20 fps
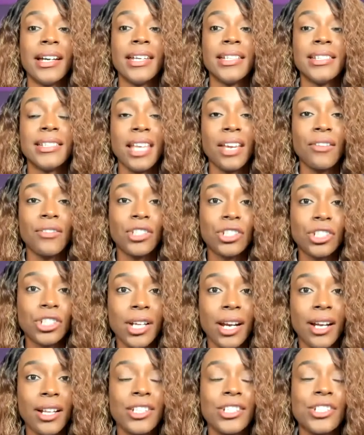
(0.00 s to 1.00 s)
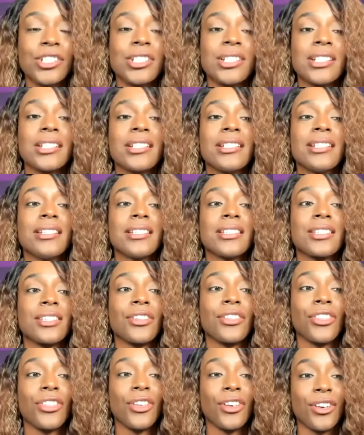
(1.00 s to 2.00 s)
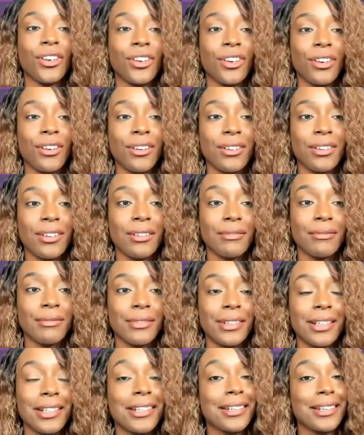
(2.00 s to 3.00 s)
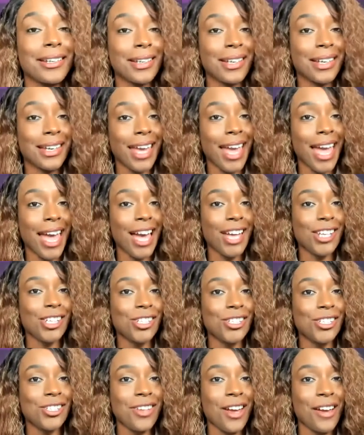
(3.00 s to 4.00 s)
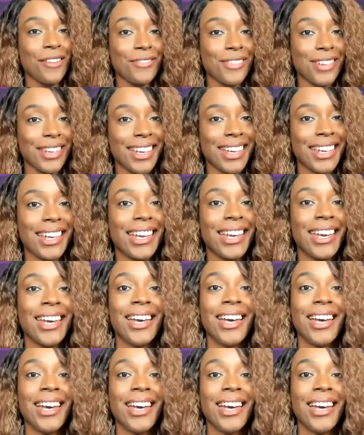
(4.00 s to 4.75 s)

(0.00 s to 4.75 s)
savings challenges, the cash stuffing.